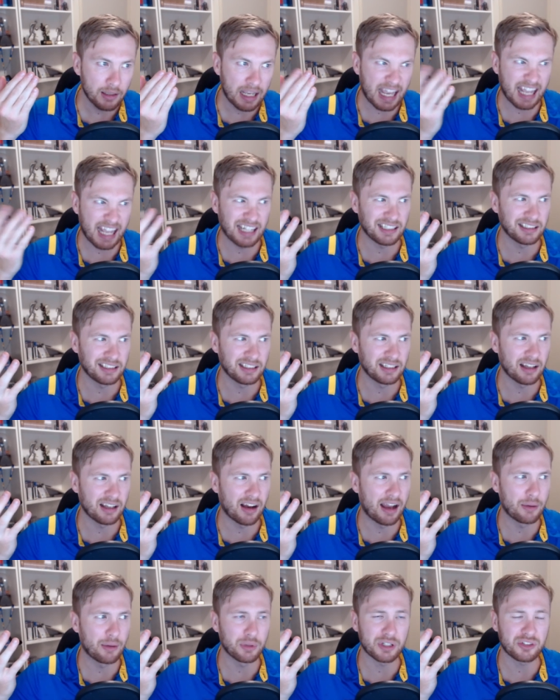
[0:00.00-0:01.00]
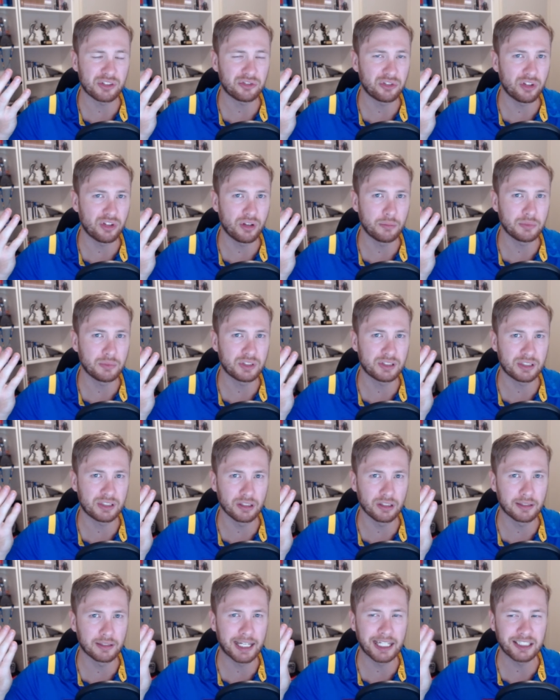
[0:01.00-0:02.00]
And I would assume
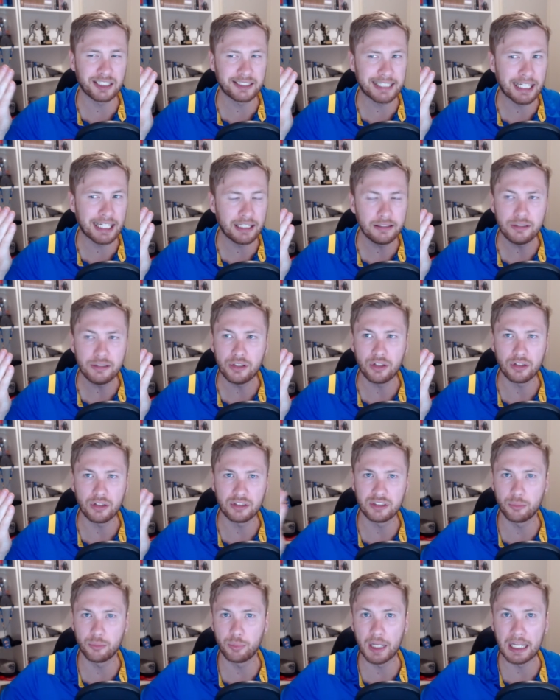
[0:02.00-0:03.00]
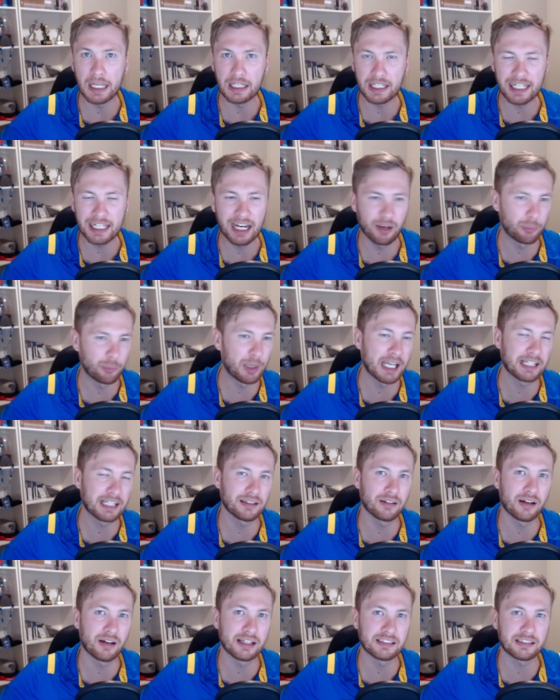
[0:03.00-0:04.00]
still continue to be. You can't
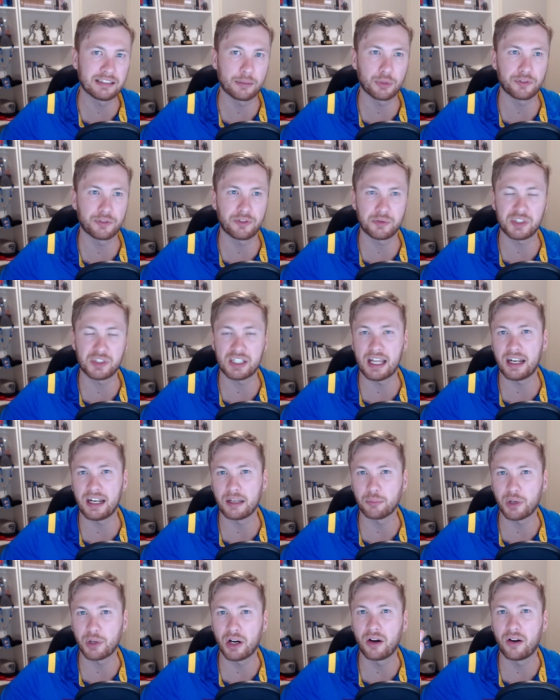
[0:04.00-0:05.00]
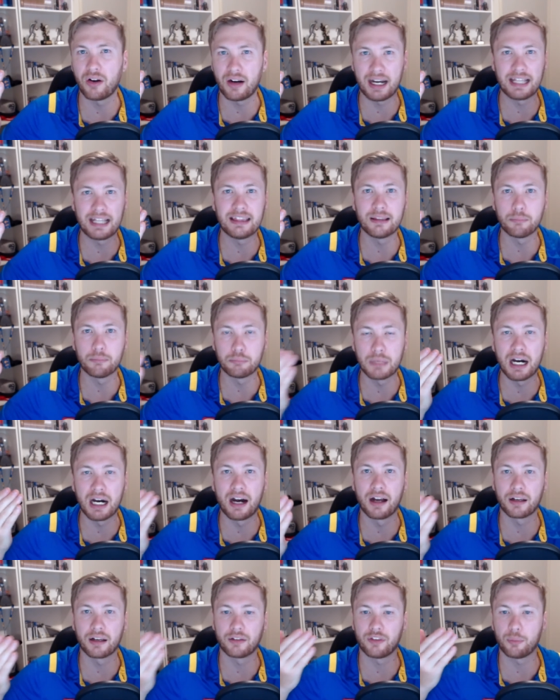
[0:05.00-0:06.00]
penalize someone for standing behind the
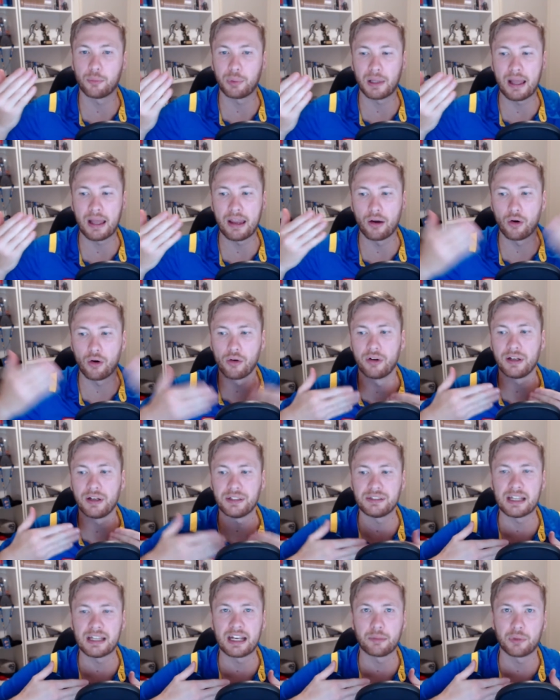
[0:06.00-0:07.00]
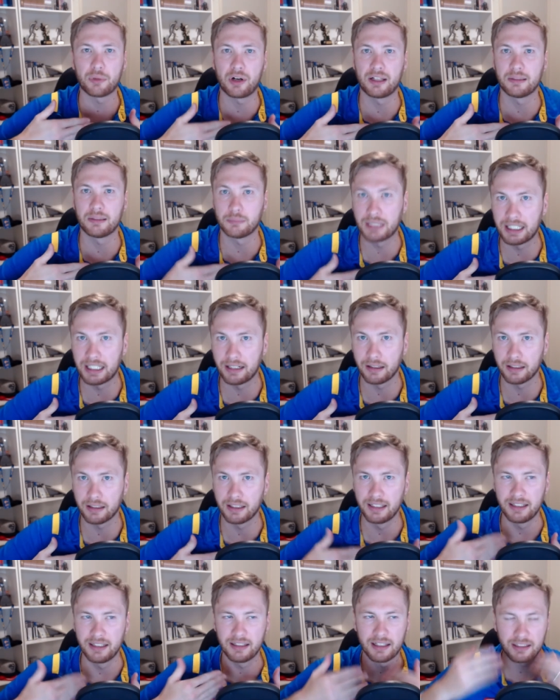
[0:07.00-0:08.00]
mark of the player already standing behind the mark.
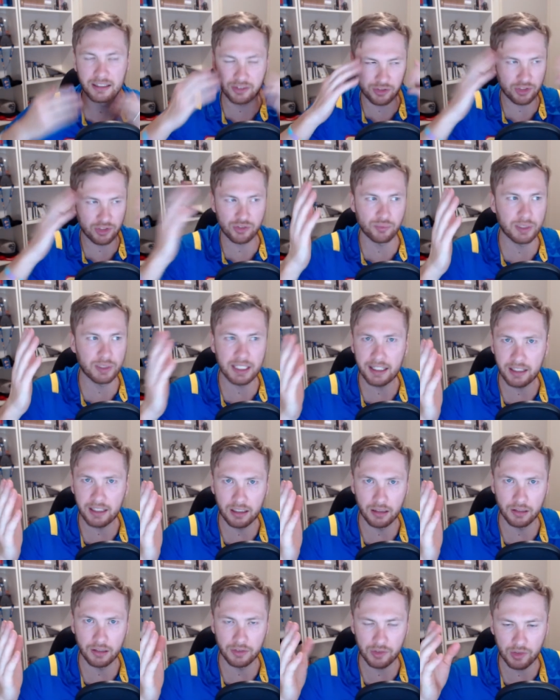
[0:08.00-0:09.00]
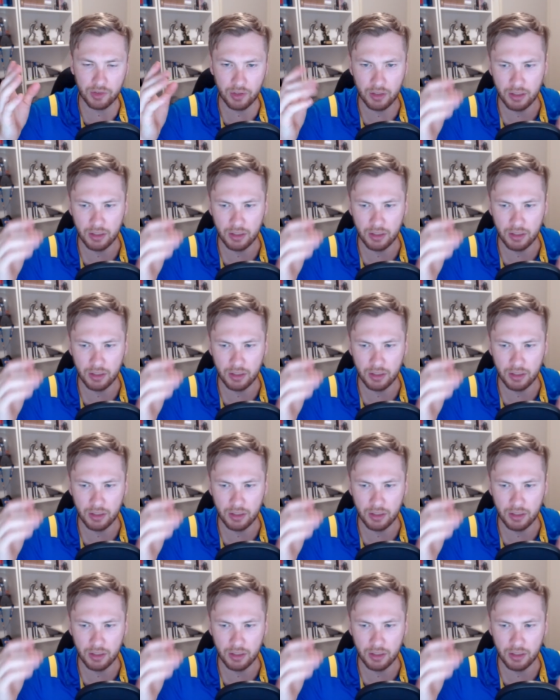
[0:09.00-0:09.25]
That's just ridiculous.